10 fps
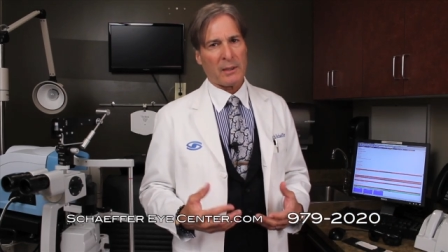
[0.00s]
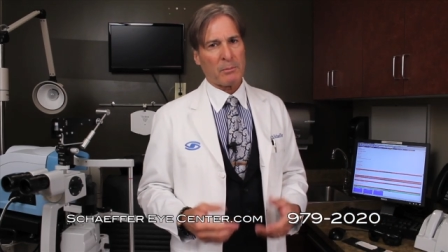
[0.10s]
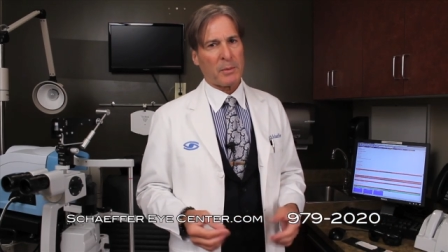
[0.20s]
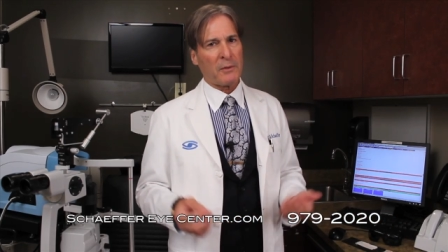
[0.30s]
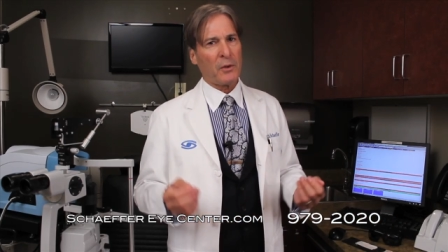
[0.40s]

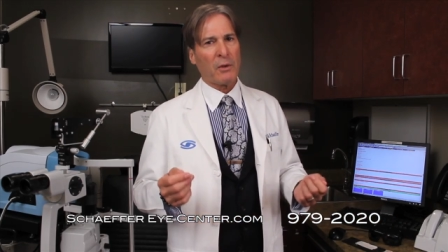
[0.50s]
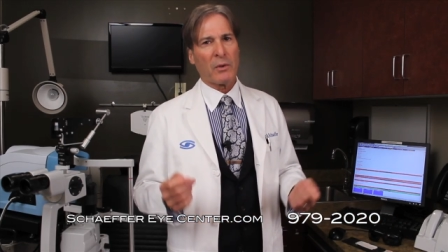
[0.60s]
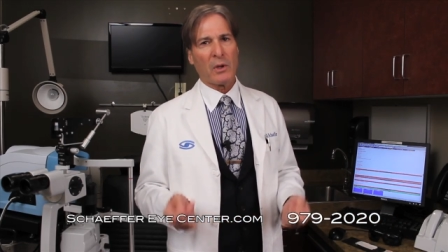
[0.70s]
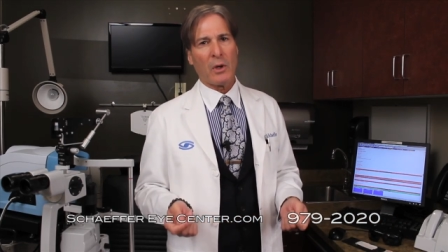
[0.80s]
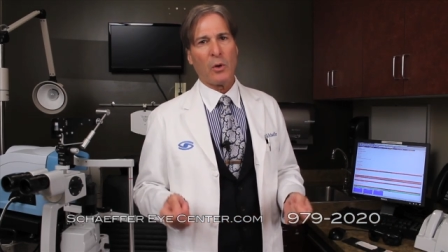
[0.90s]
But if you have a
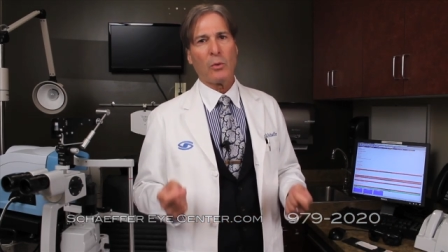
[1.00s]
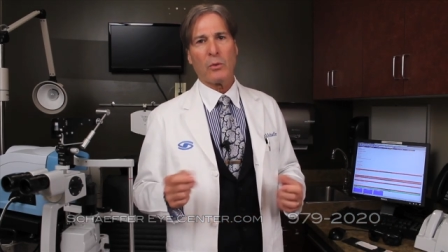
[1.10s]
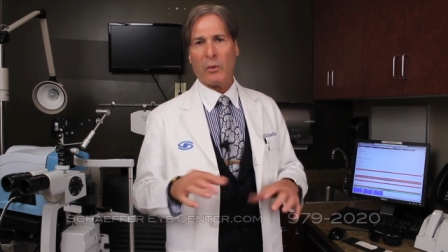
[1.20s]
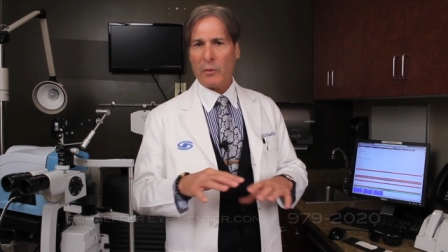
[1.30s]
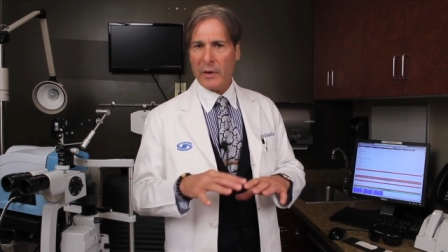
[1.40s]
low,
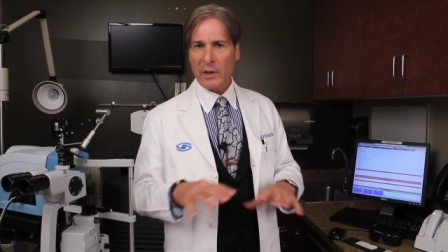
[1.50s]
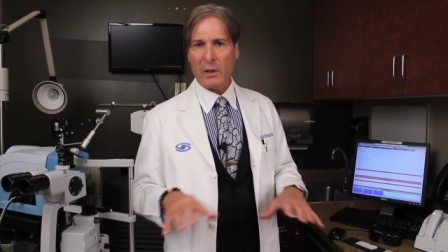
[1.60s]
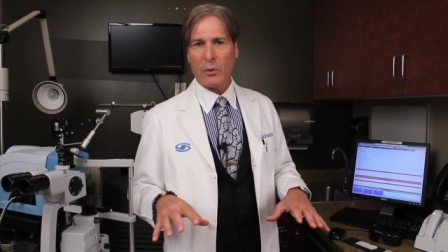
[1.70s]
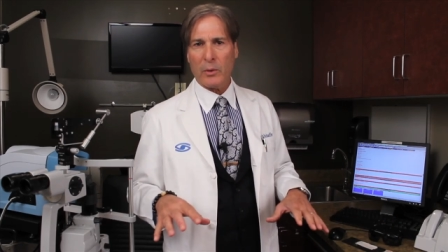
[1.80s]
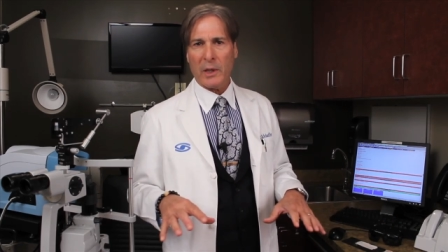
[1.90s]
a very
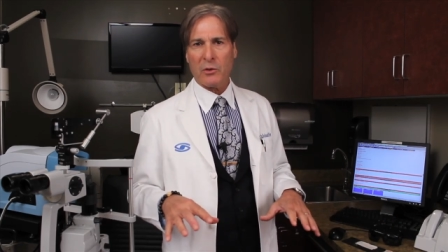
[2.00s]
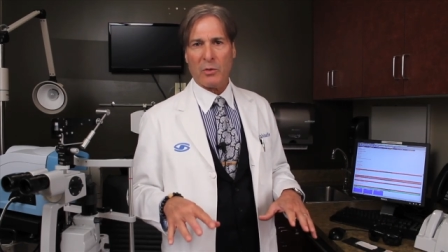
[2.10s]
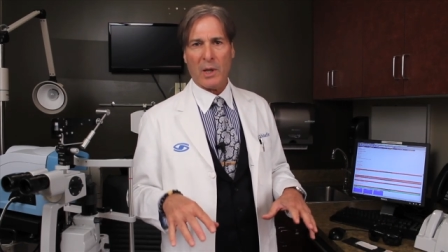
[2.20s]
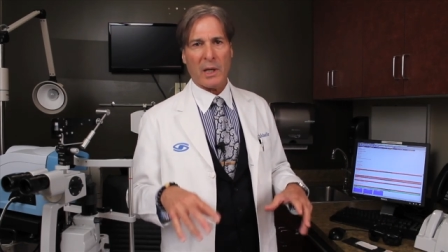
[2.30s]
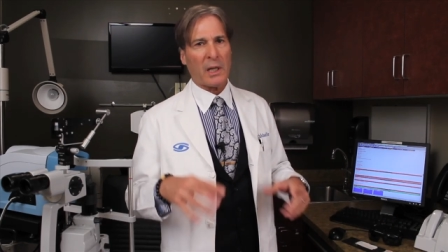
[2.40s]
low grade
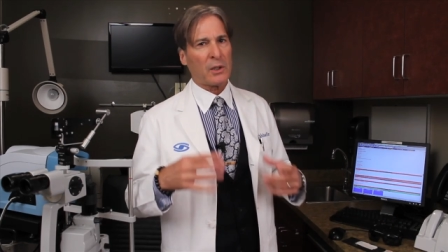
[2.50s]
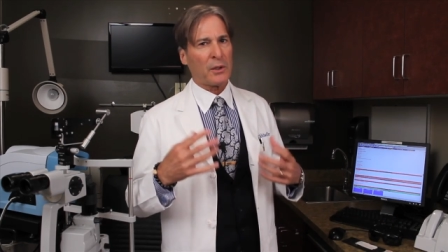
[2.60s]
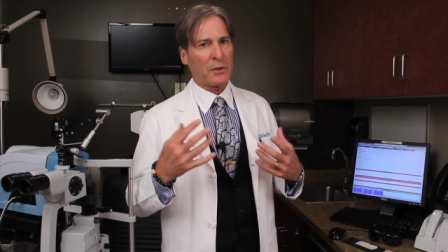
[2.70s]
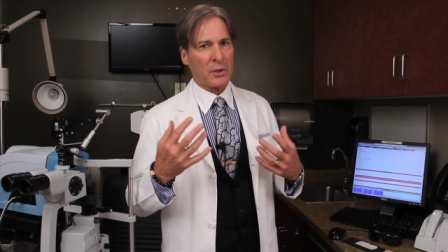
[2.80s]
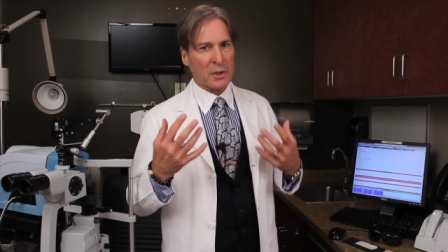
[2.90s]
dry eye
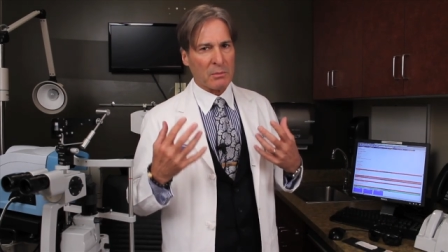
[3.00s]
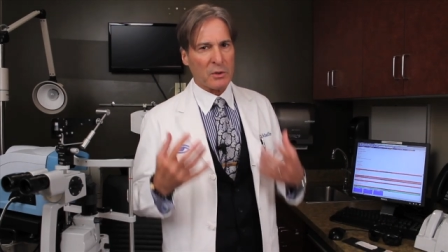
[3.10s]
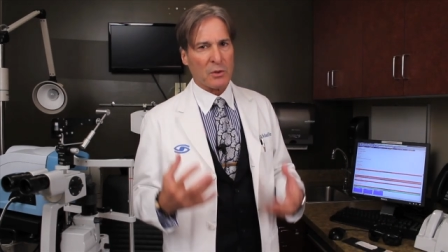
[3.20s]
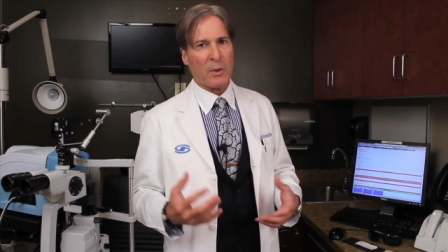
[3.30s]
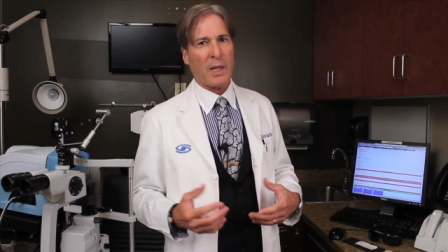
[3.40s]
or just some
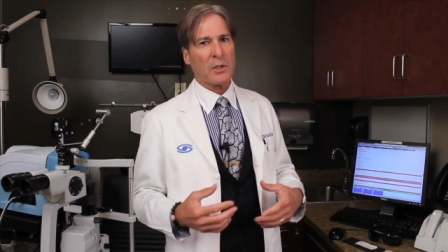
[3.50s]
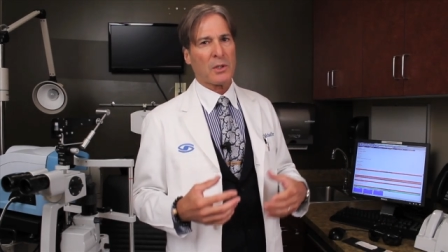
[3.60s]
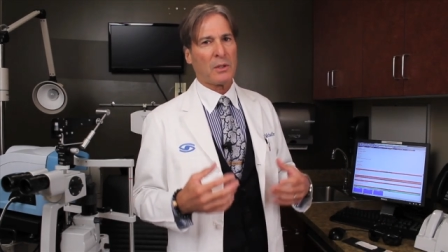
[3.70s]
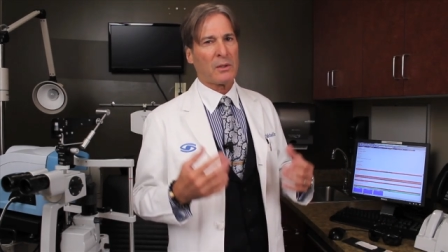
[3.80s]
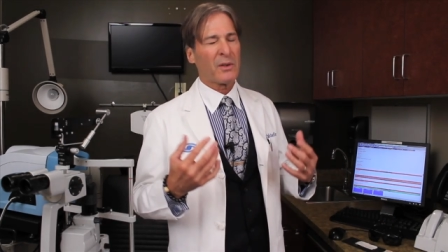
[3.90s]

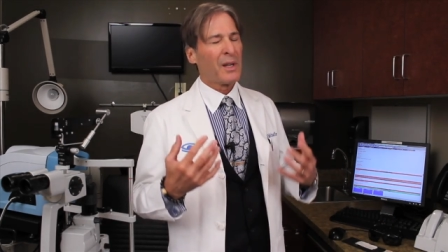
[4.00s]
scratchiness,